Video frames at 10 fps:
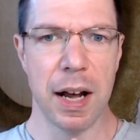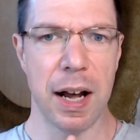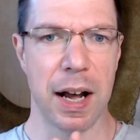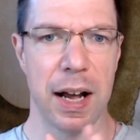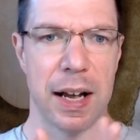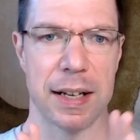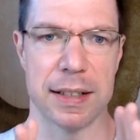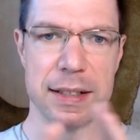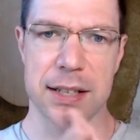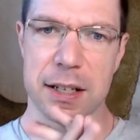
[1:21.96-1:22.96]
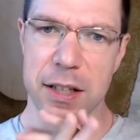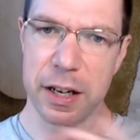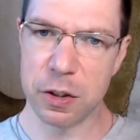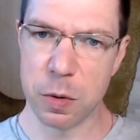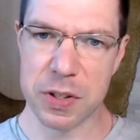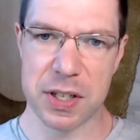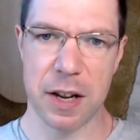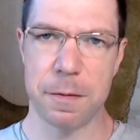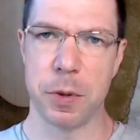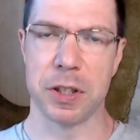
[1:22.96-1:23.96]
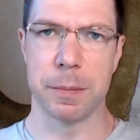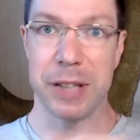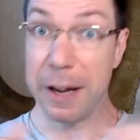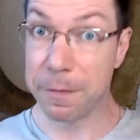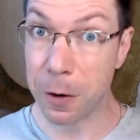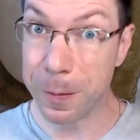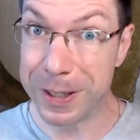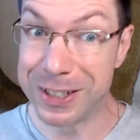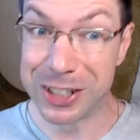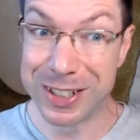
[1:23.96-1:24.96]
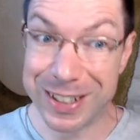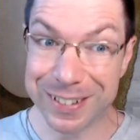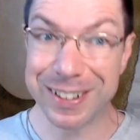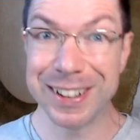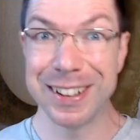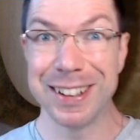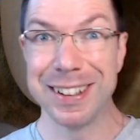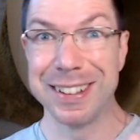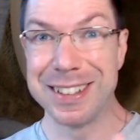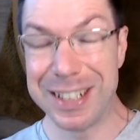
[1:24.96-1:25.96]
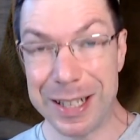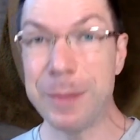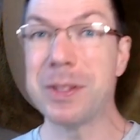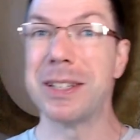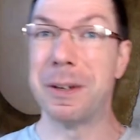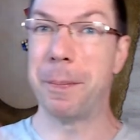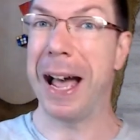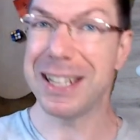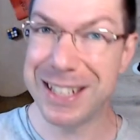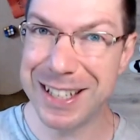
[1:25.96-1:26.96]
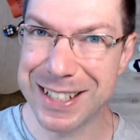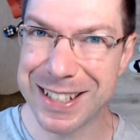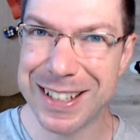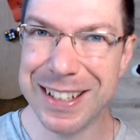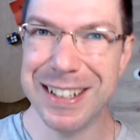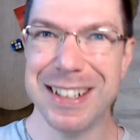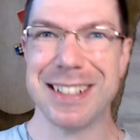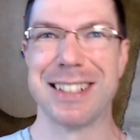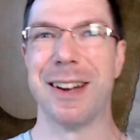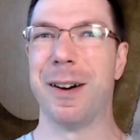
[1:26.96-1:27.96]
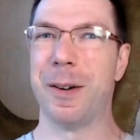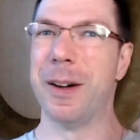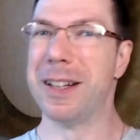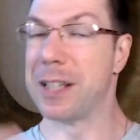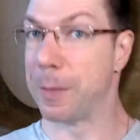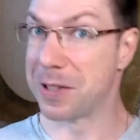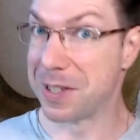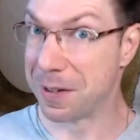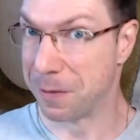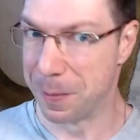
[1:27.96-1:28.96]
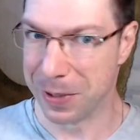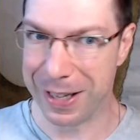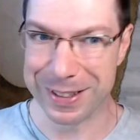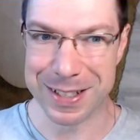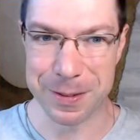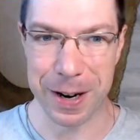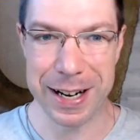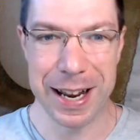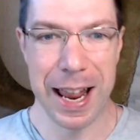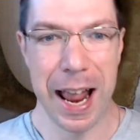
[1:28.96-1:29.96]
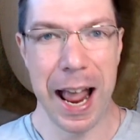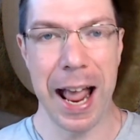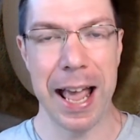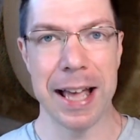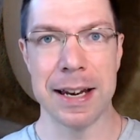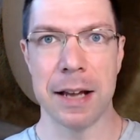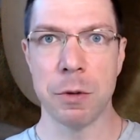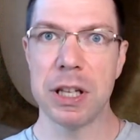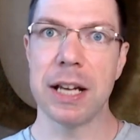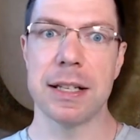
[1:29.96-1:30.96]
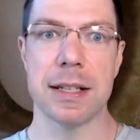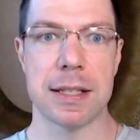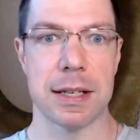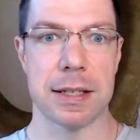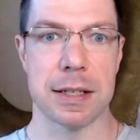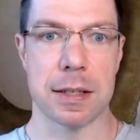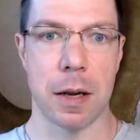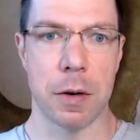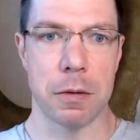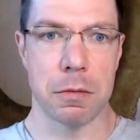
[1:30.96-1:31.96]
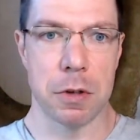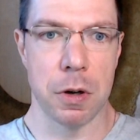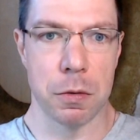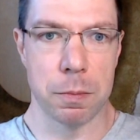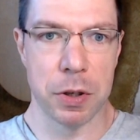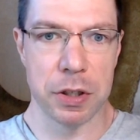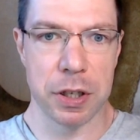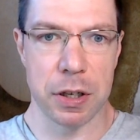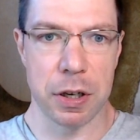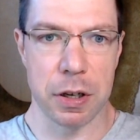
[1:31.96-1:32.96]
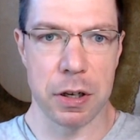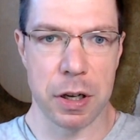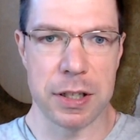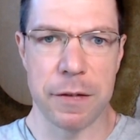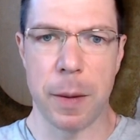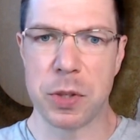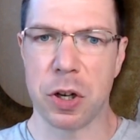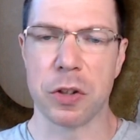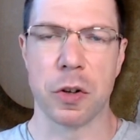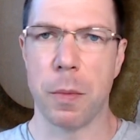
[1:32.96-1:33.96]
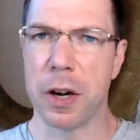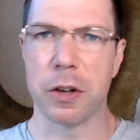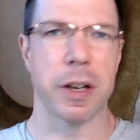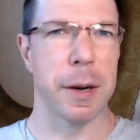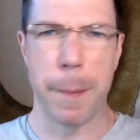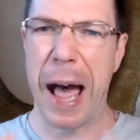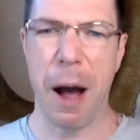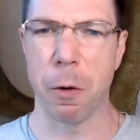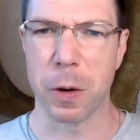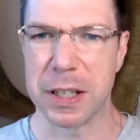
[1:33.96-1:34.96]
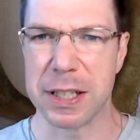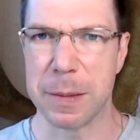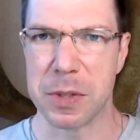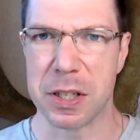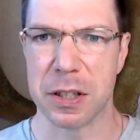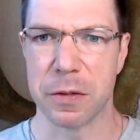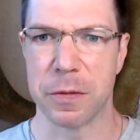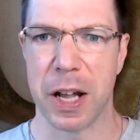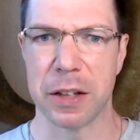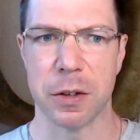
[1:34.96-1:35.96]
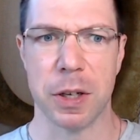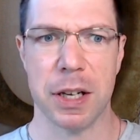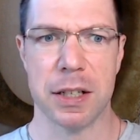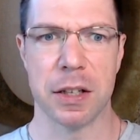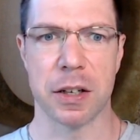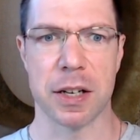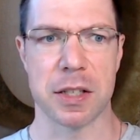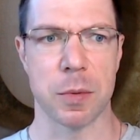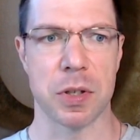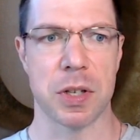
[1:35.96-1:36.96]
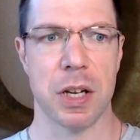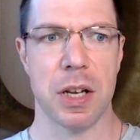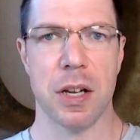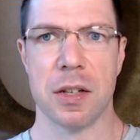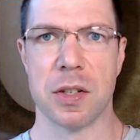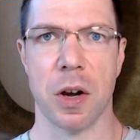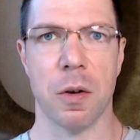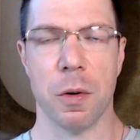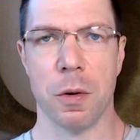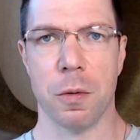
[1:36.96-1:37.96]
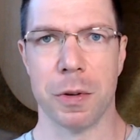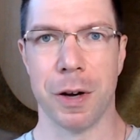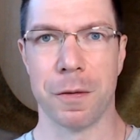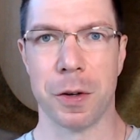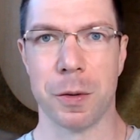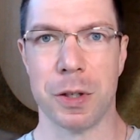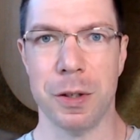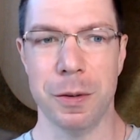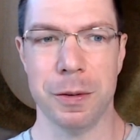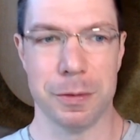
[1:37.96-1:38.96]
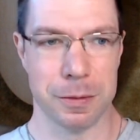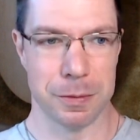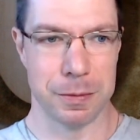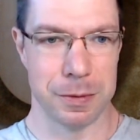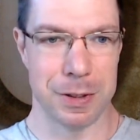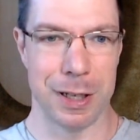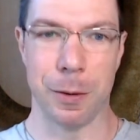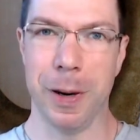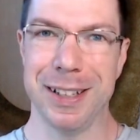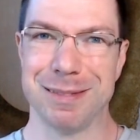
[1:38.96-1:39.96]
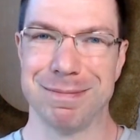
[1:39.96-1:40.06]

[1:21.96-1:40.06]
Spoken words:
It's done a lot of cool stuff building platform engineering teams and capacities. So it's almost as if we planned this, right? And really, idea is just about building a DevOps culture, monitoring and empowering teams to deliver value to their customers. So without further ado, take it away.